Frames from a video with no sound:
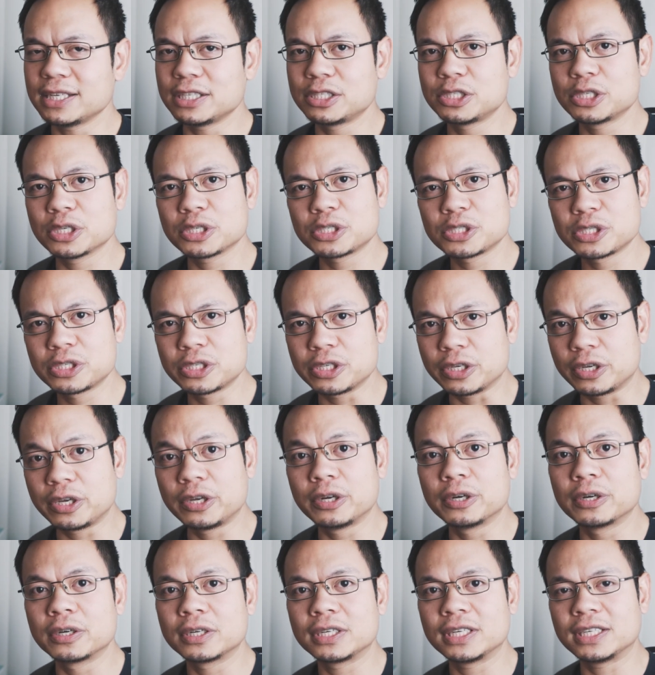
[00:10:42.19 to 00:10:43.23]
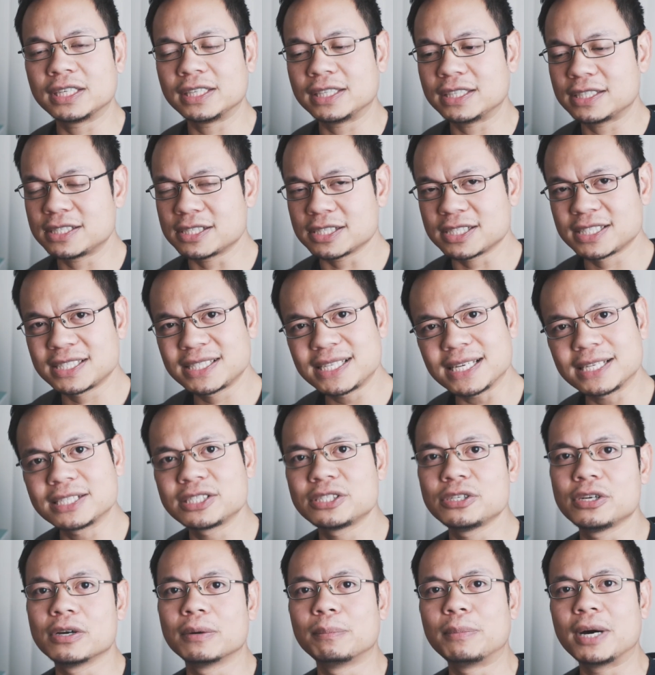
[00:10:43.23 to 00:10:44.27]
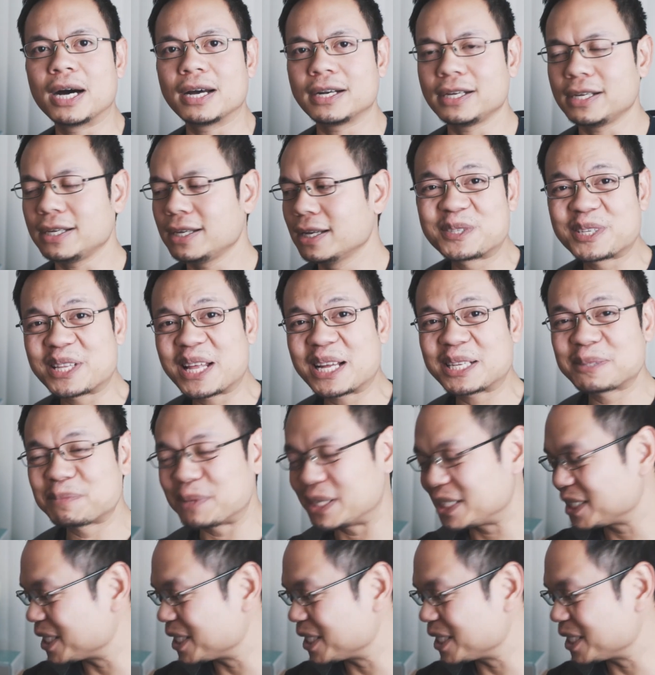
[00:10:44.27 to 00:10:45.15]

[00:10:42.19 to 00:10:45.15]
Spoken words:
it's just secured and it just sticks to your body. So that's my